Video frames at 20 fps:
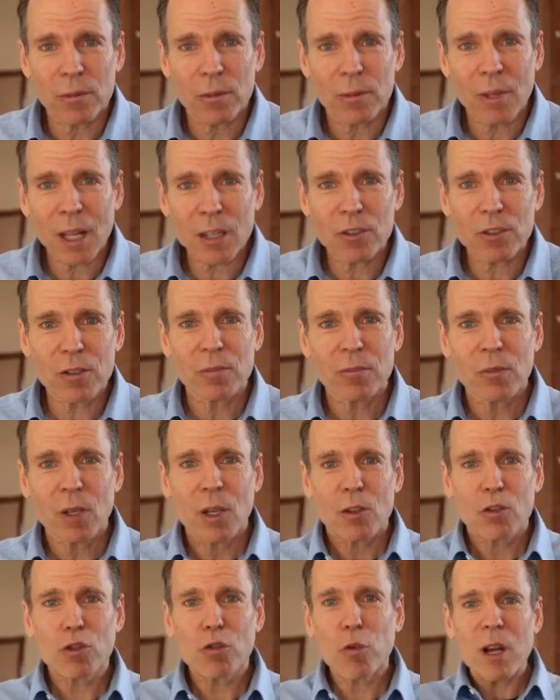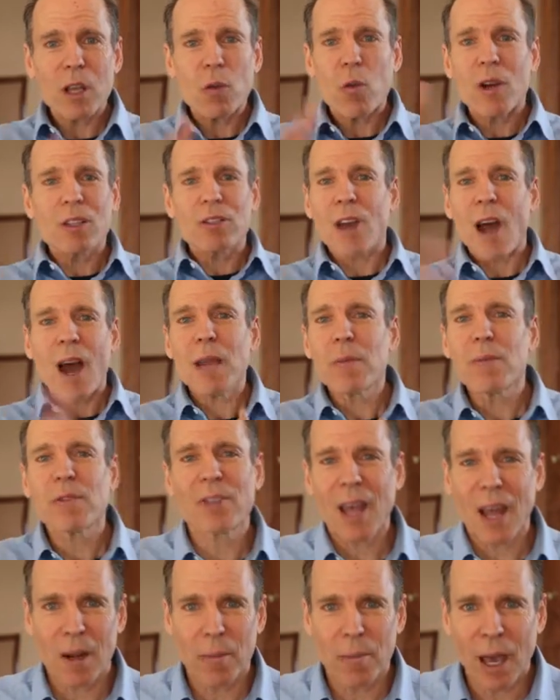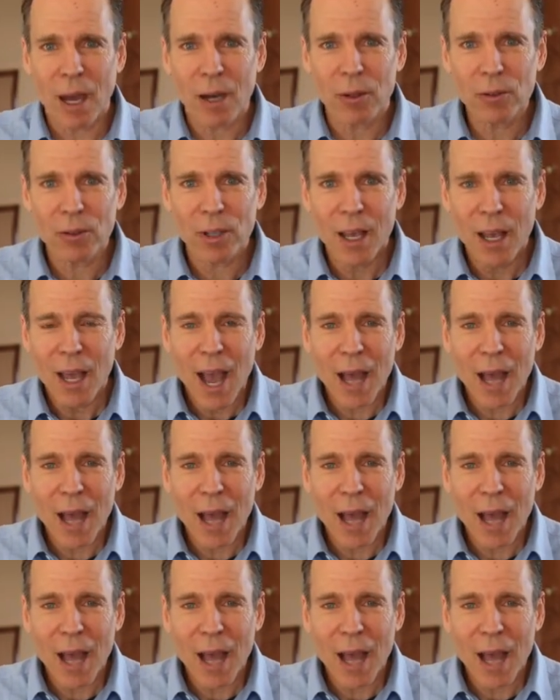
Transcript: That's 21 times that amount,